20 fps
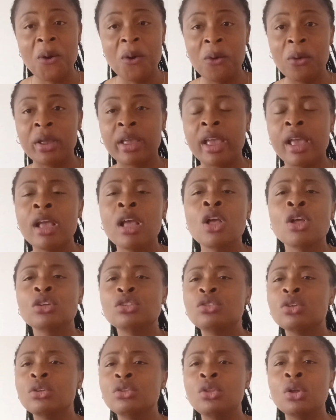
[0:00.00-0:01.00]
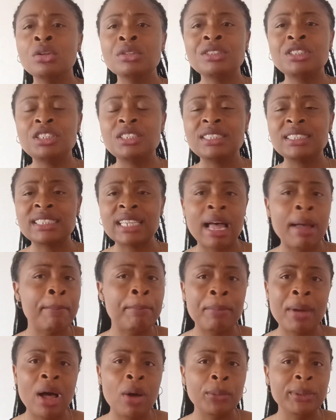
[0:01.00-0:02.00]
Okay, so don't
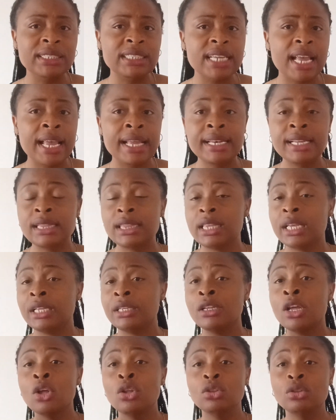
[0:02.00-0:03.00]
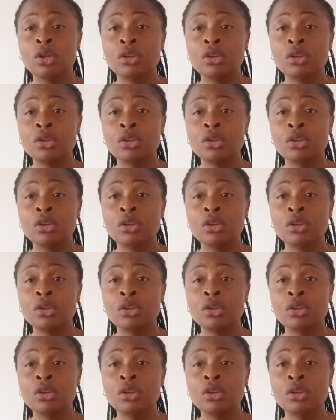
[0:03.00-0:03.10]
tamper with anything,